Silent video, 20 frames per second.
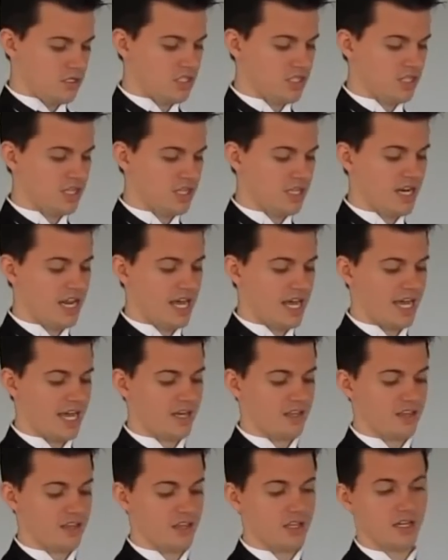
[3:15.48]
to the
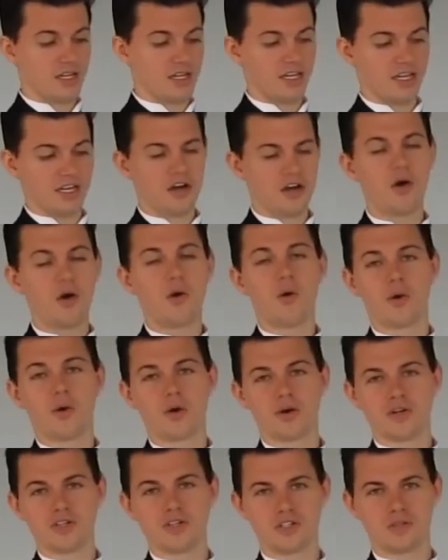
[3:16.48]
neck of the
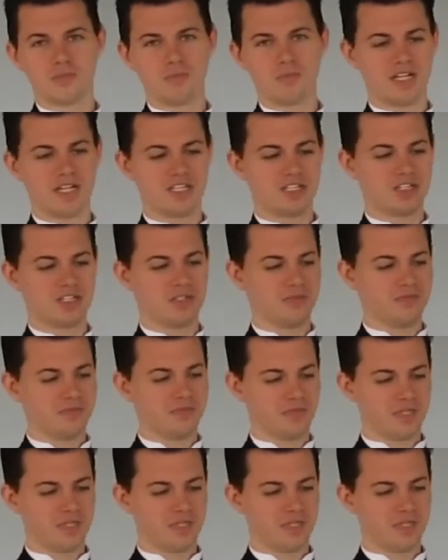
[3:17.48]
horse, mind you.